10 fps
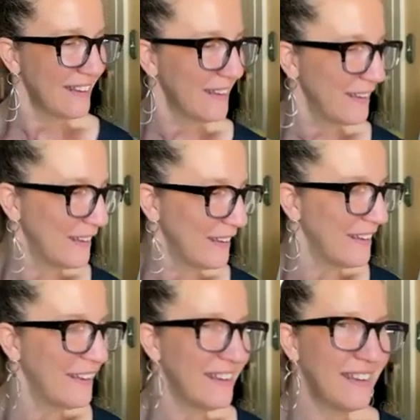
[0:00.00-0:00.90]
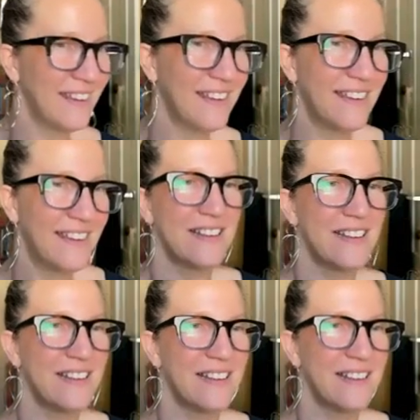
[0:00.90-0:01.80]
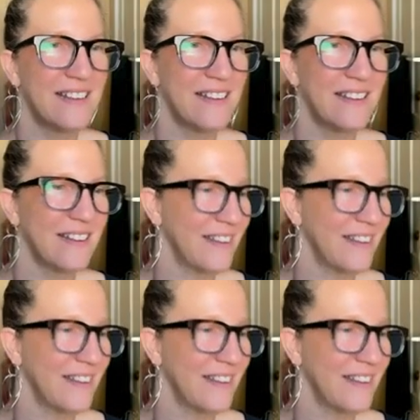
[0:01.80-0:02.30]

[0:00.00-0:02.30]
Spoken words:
But what I often love to do is bring on